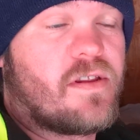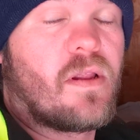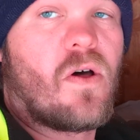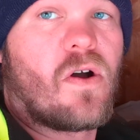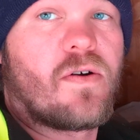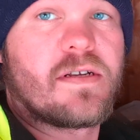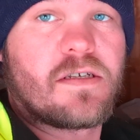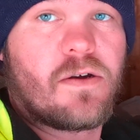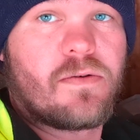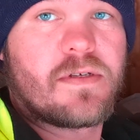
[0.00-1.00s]
The longer it
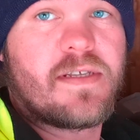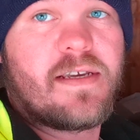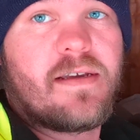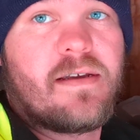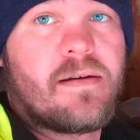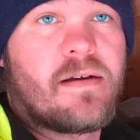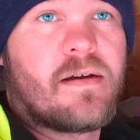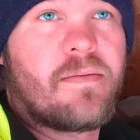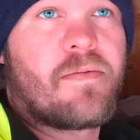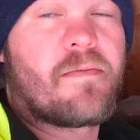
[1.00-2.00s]
soaks, the uh,